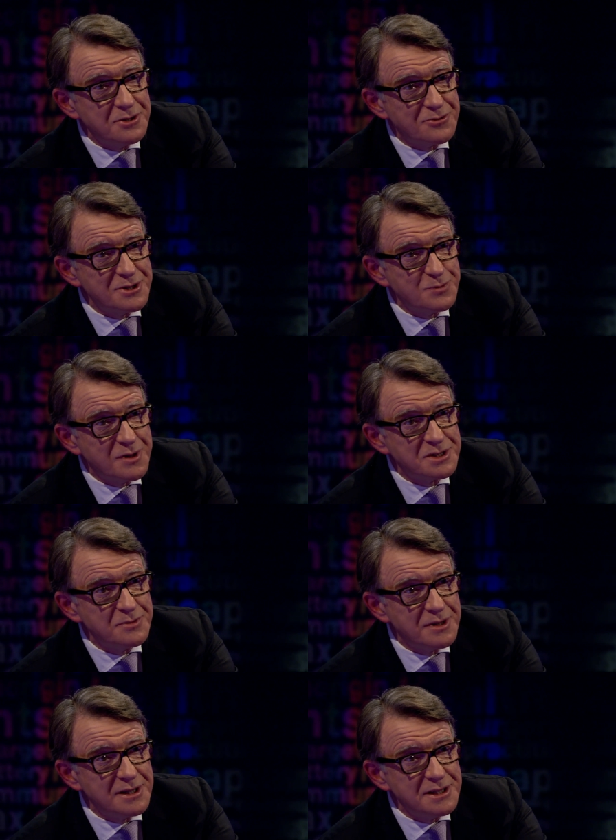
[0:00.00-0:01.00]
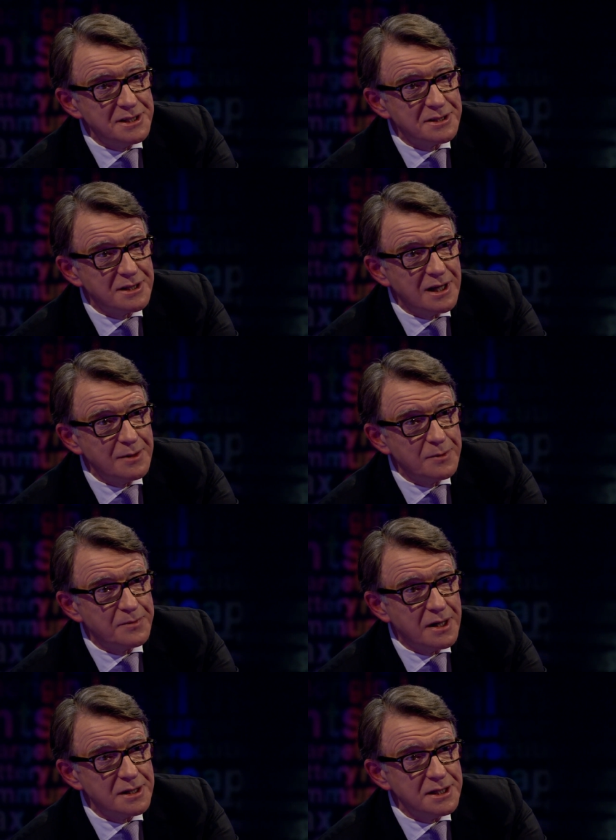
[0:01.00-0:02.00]
or responsibility to the Labour
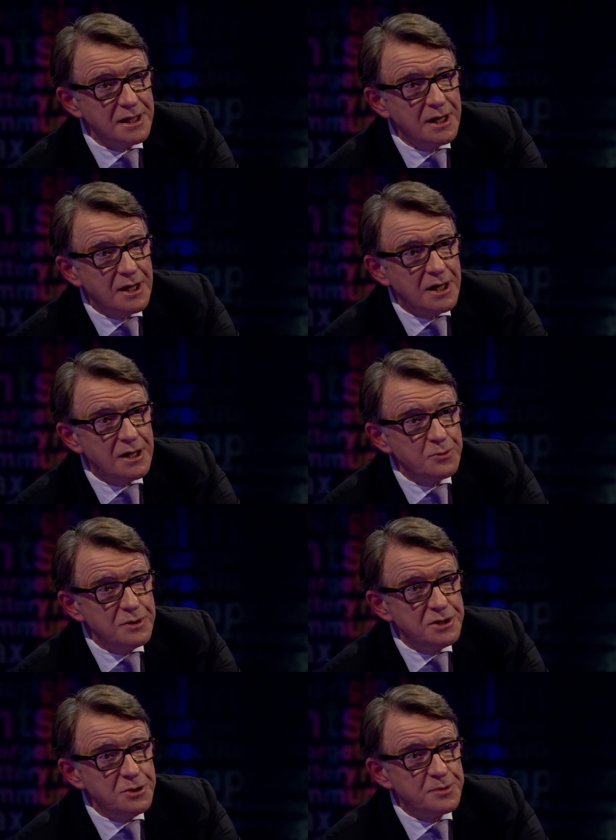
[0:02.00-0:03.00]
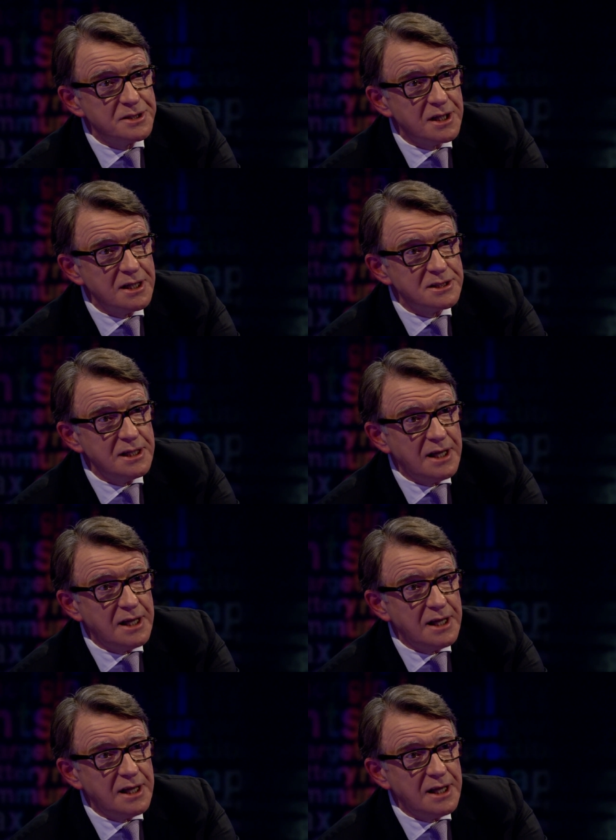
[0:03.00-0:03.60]
Party would do precisely